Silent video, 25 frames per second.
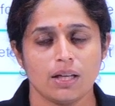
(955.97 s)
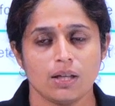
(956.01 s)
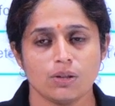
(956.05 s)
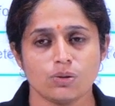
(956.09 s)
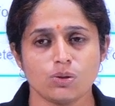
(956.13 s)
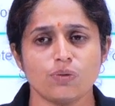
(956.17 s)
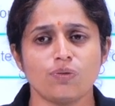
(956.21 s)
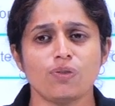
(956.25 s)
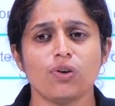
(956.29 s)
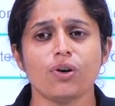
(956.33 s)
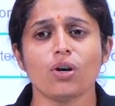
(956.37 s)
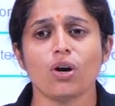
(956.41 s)

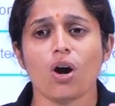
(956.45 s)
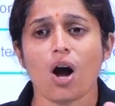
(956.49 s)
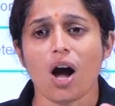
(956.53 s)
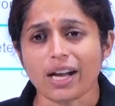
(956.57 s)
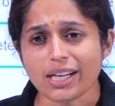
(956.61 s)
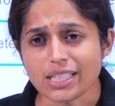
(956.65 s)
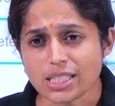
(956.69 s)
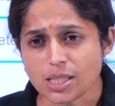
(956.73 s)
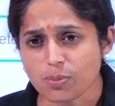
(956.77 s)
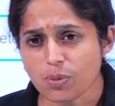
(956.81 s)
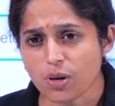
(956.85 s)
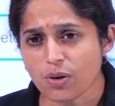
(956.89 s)
So, for
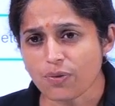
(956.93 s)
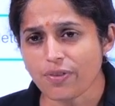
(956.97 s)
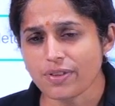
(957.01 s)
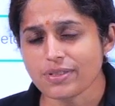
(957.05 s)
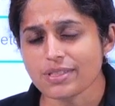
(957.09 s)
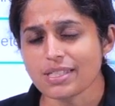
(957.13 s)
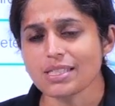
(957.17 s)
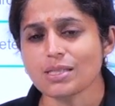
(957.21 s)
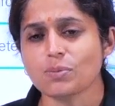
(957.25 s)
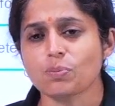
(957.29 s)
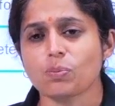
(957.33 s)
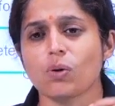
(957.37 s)
cognizable
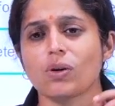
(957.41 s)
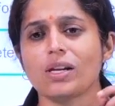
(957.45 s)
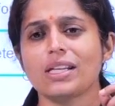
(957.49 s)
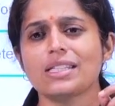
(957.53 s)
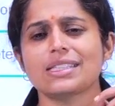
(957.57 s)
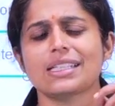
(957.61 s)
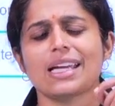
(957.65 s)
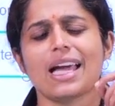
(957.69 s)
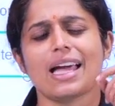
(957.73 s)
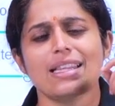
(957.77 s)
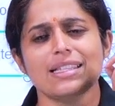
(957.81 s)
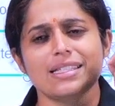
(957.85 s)
offences,
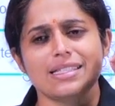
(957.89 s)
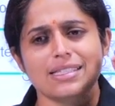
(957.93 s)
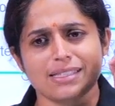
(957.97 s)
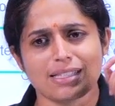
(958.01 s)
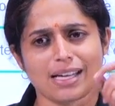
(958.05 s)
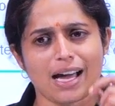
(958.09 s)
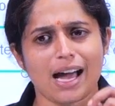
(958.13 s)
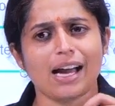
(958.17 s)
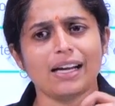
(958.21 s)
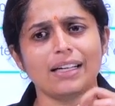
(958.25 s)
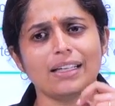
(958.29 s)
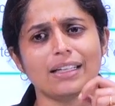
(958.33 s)
police can
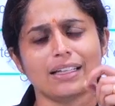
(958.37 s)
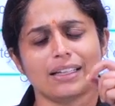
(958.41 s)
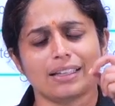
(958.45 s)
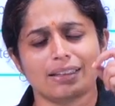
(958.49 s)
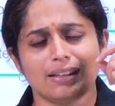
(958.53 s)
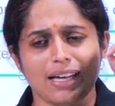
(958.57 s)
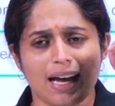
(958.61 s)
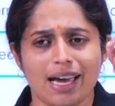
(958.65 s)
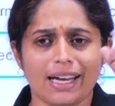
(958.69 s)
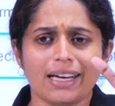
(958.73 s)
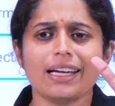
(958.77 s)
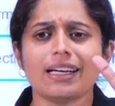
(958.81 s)
start
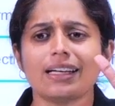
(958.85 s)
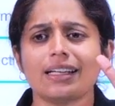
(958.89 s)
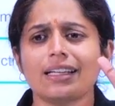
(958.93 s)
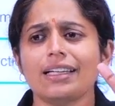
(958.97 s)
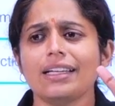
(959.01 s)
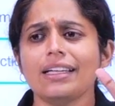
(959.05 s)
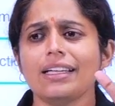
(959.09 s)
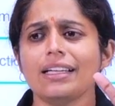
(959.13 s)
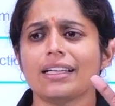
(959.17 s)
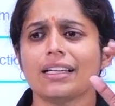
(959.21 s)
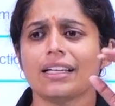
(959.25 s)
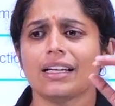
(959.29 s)

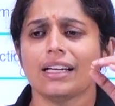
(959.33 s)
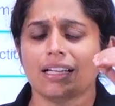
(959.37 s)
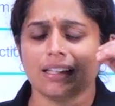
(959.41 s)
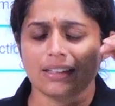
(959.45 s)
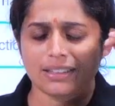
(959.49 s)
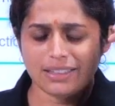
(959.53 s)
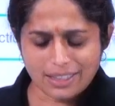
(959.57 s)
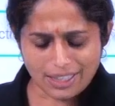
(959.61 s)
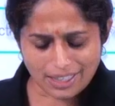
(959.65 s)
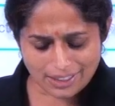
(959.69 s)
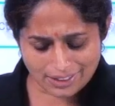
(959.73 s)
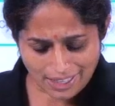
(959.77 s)
directly,
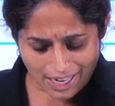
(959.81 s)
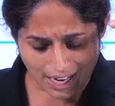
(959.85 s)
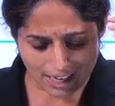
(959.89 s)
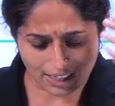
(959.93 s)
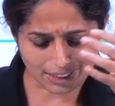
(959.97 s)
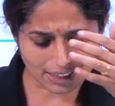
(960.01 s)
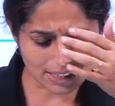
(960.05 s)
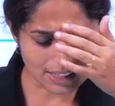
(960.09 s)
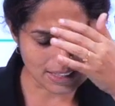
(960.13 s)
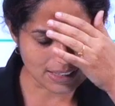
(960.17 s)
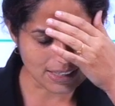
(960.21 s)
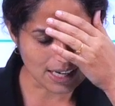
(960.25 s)
they can
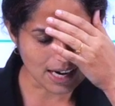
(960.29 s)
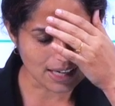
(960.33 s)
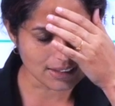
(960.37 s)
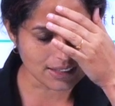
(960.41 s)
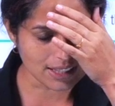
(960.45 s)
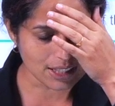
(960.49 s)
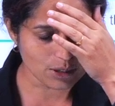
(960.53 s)
directly start